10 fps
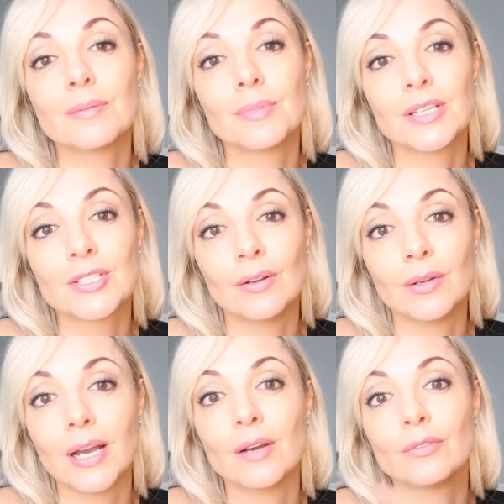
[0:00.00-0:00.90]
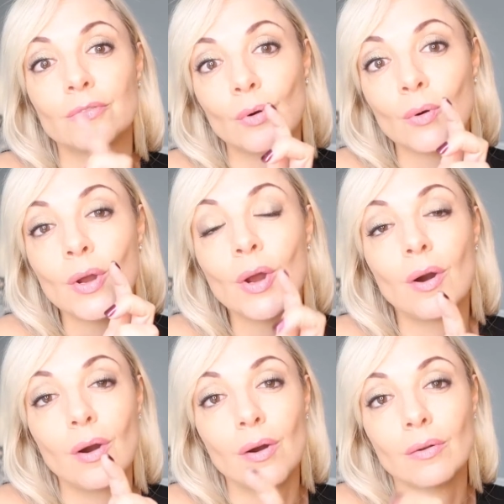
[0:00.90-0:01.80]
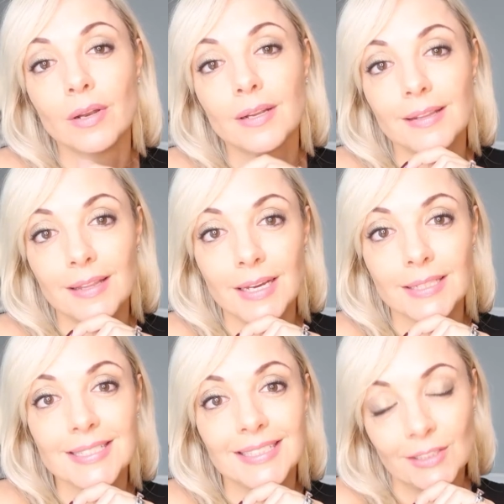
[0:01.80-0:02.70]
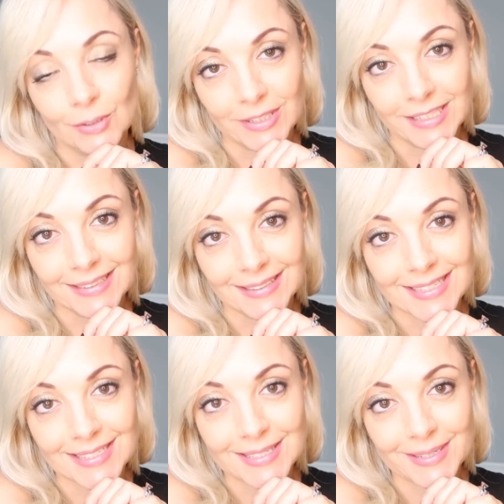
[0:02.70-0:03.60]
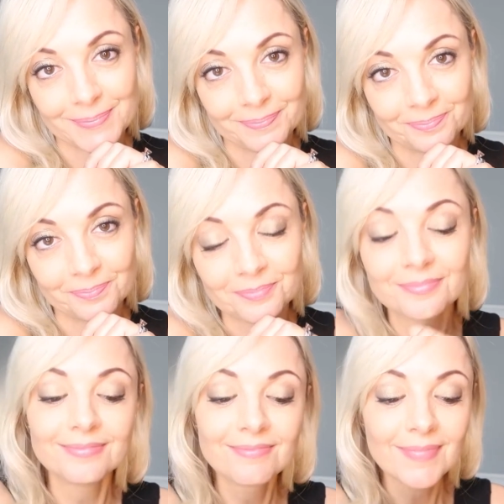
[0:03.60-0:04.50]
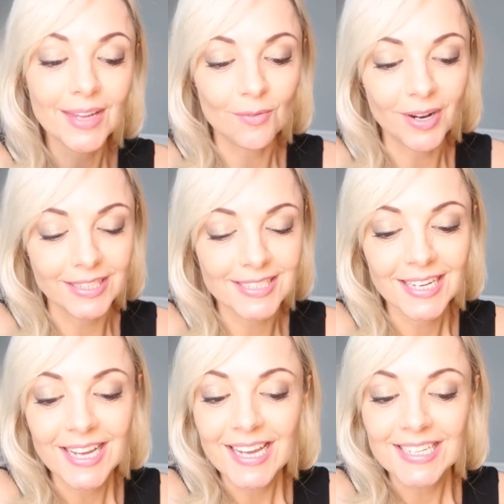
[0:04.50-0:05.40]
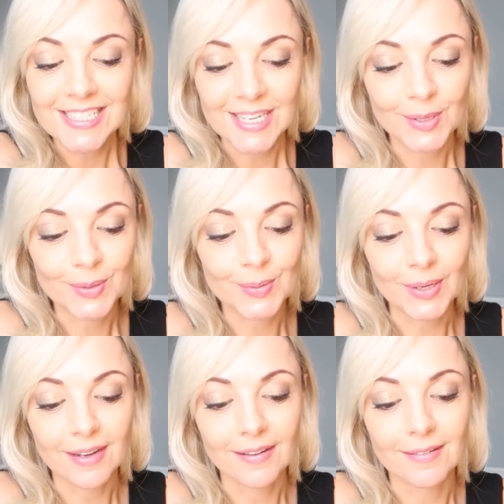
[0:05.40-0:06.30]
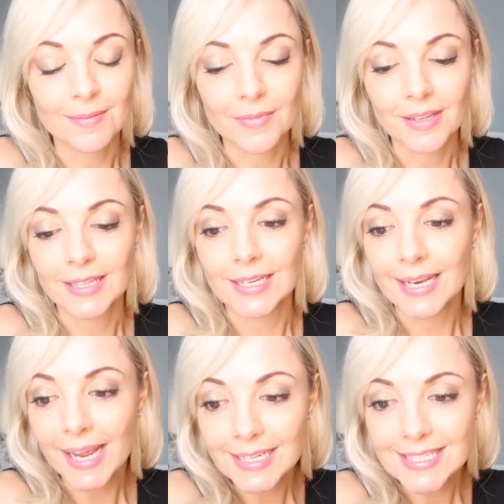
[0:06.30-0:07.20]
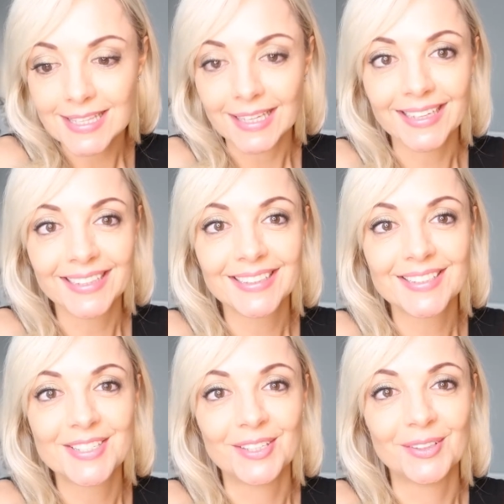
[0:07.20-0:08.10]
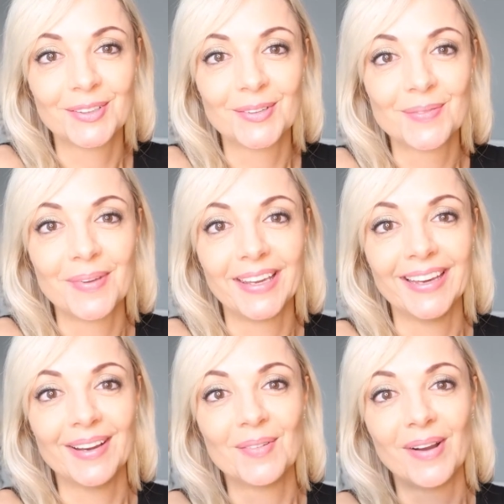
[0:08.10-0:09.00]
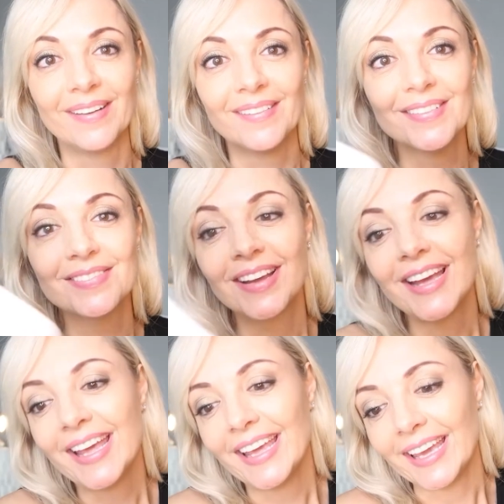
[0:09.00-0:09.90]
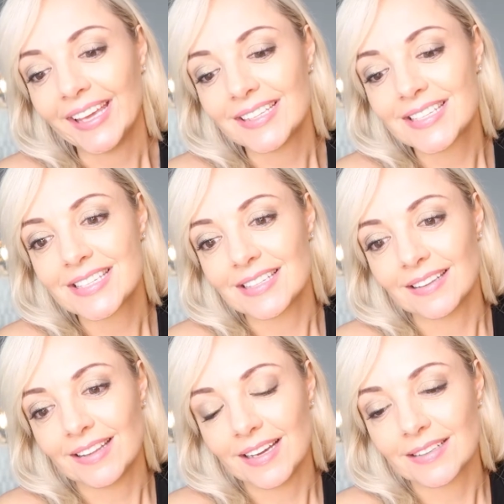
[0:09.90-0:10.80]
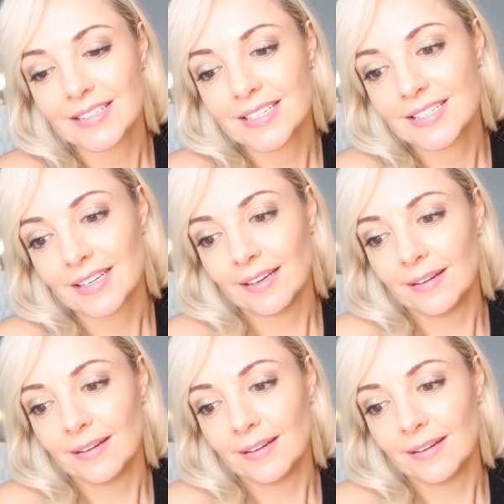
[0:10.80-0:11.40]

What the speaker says: something to look out for on that ingredient list. Right, so the next thing to be aware of is that